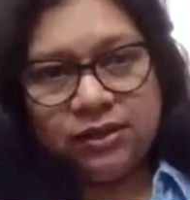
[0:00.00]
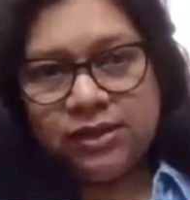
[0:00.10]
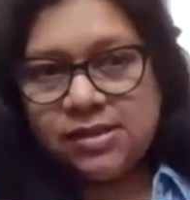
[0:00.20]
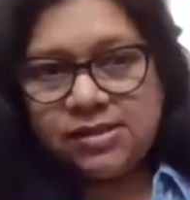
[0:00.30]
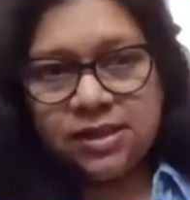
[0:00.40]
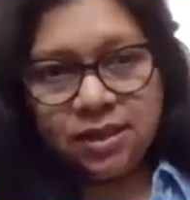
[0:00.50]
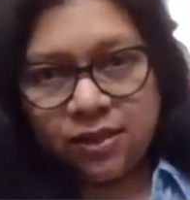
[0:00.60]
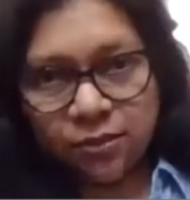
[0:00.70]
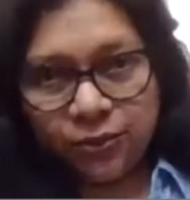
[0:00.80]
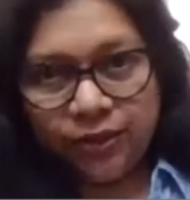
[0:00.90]
things they
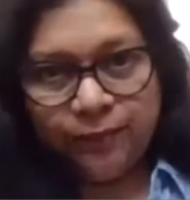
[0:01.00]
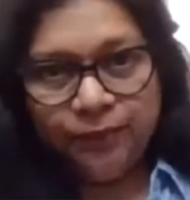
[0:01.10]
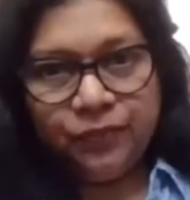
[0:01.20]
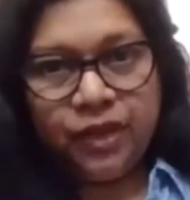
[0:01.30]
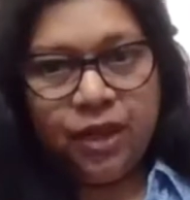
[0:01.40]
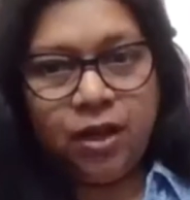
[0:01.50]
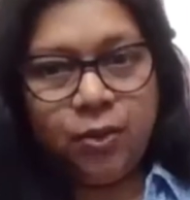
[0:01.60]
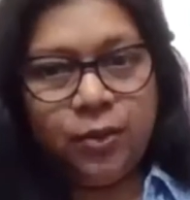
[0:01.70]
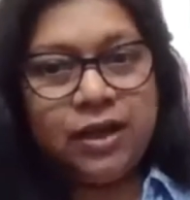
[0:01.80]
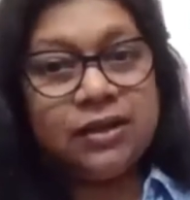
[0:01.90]
are doing,
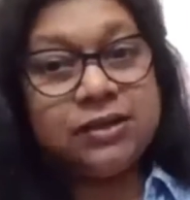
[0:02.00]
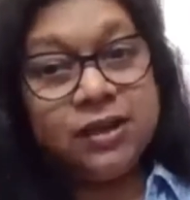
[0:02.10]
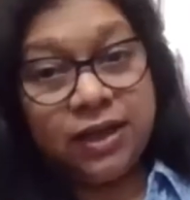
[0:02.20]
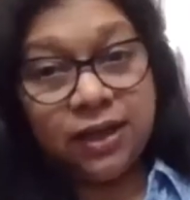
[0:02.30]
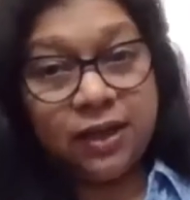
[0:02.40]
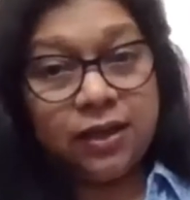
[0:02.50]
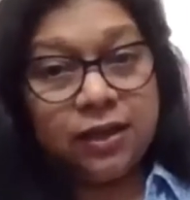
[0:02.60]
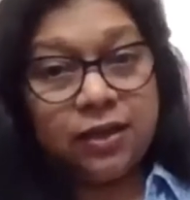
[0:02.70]
how are they